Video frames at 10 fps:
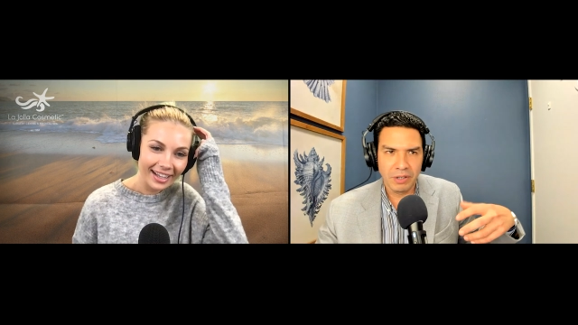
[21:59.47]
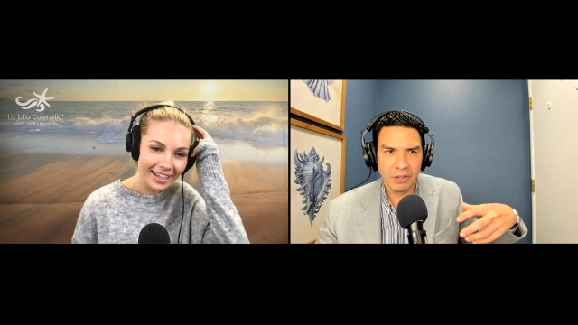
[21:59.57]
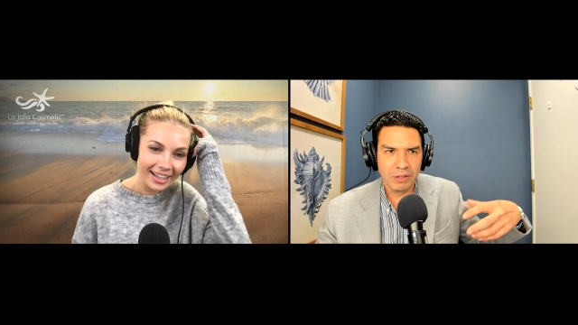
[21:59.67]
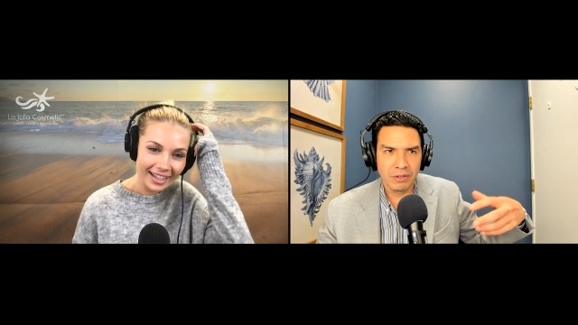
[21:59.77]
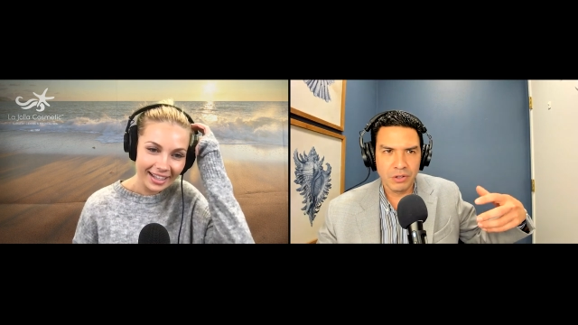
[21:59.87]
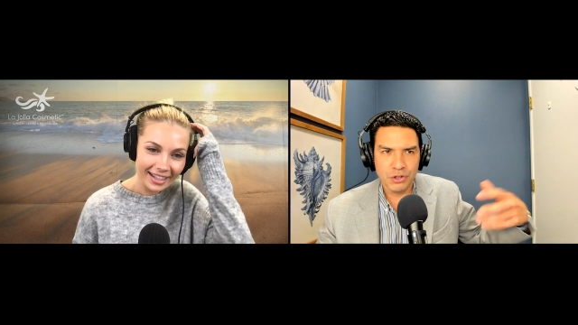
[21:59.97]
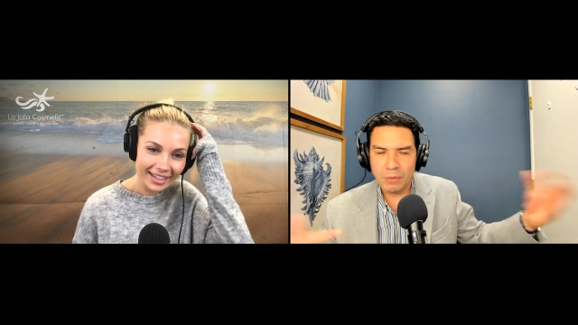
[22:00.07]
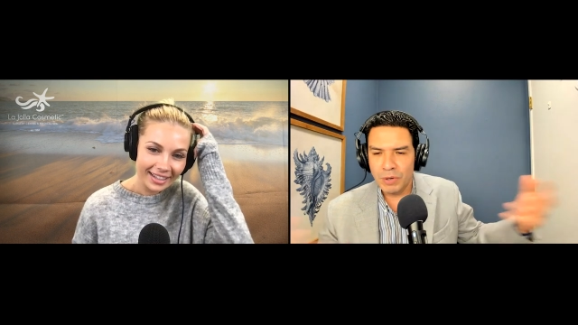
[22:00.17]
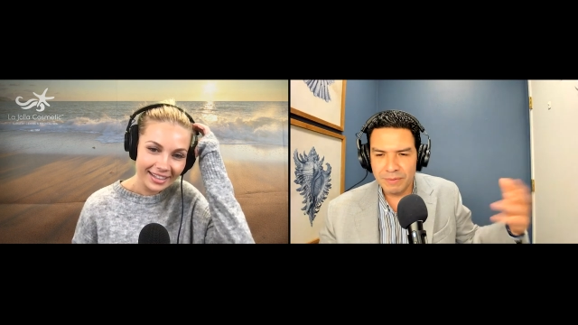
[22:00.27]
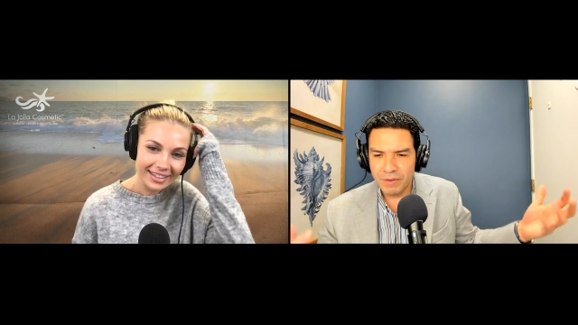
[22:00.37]
Speaker 1: or or
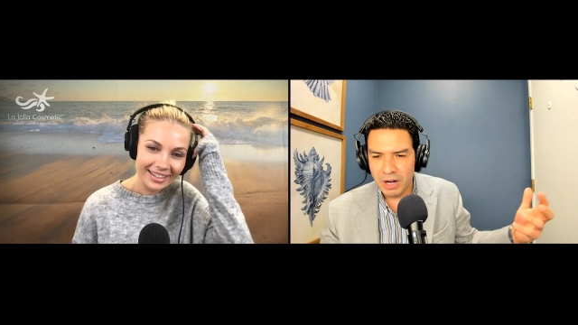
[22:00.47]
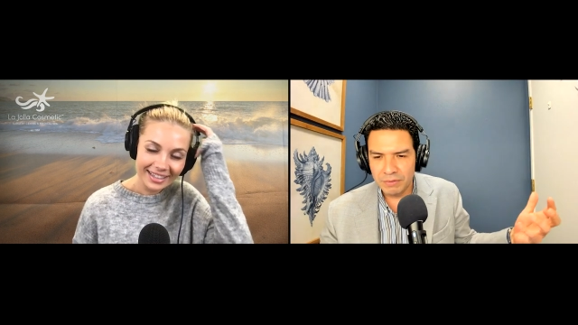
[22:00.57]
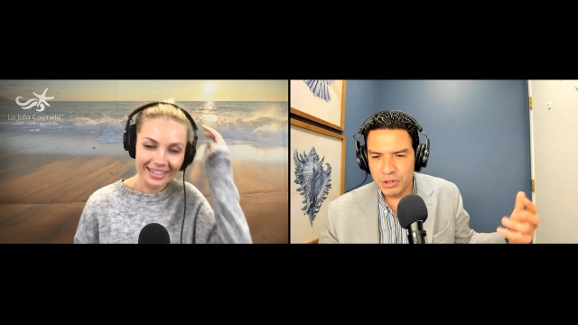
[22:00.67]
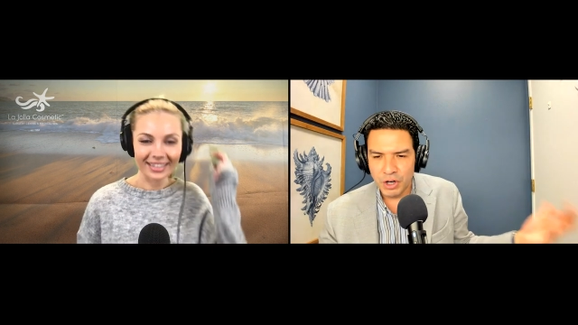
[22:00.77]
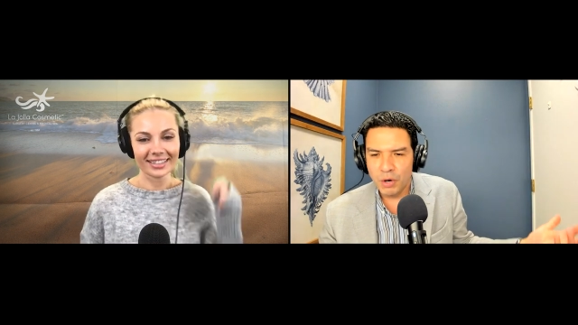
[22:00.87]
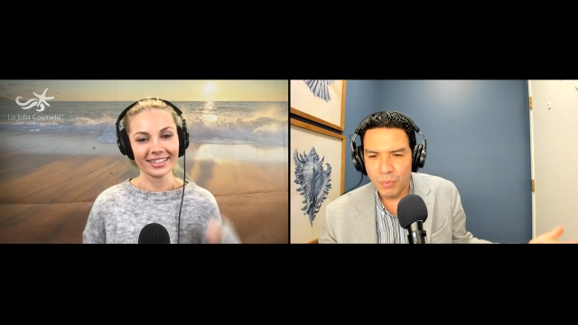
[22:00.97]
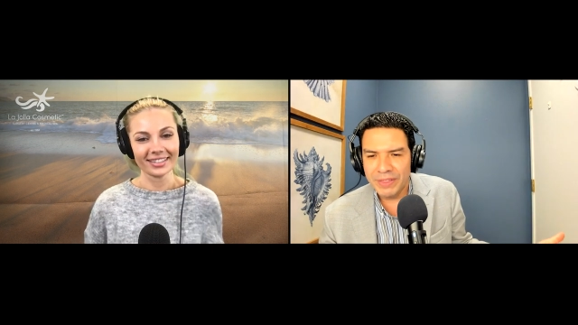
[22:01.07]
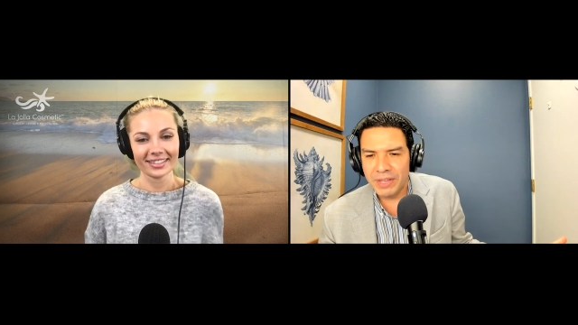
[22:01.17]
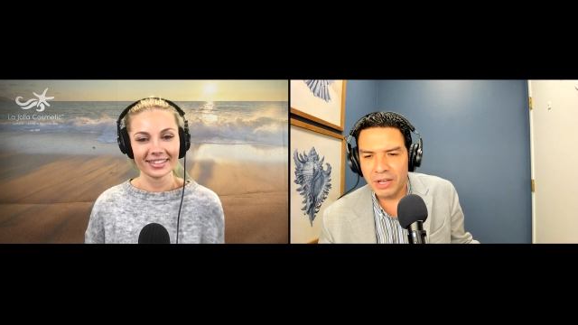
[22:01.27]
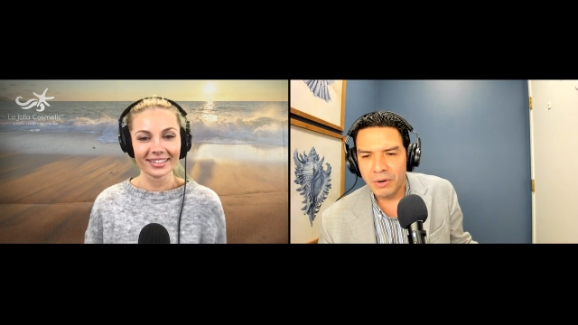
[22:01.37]
someone involved to go
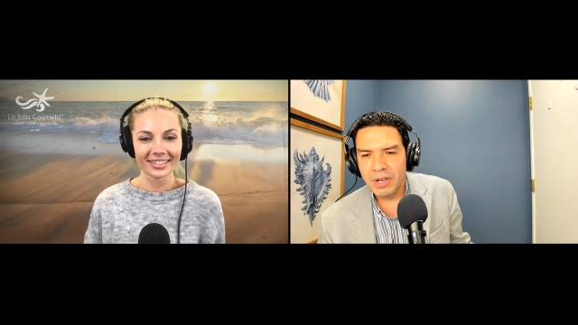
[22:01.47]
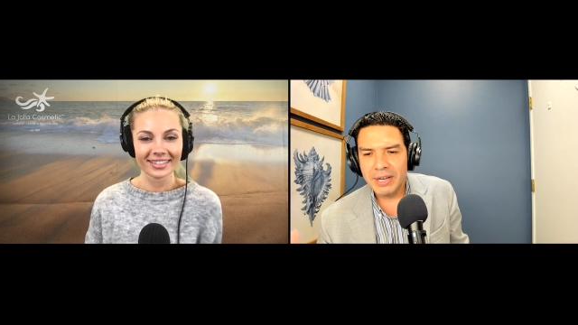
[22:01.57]
with you,